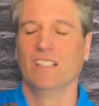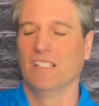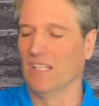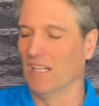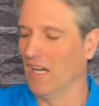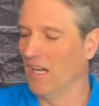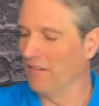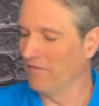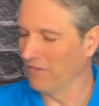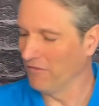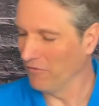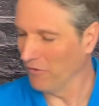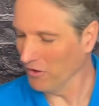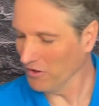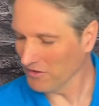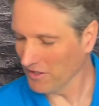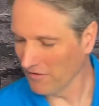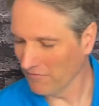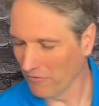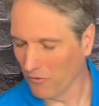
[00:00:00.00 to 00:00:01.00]
Uh, for
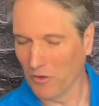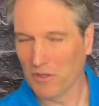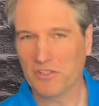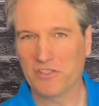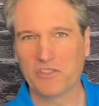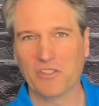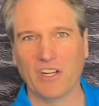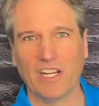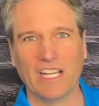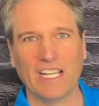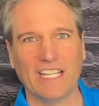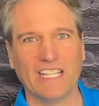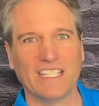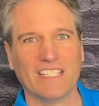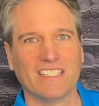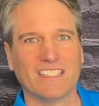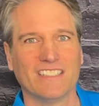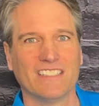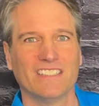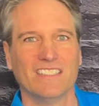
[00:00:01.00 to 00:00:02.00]
force on force training,
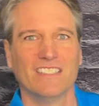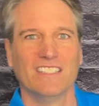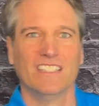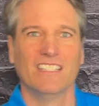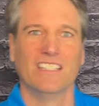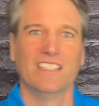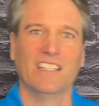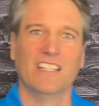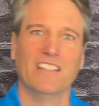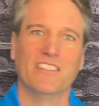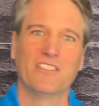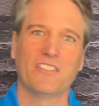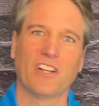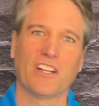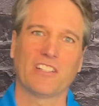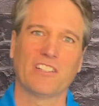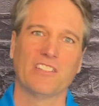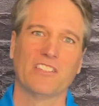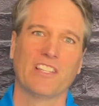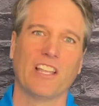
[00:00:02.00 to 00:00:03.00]
the
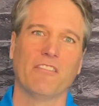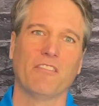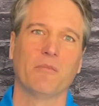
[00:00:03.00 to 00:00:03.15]
instructors have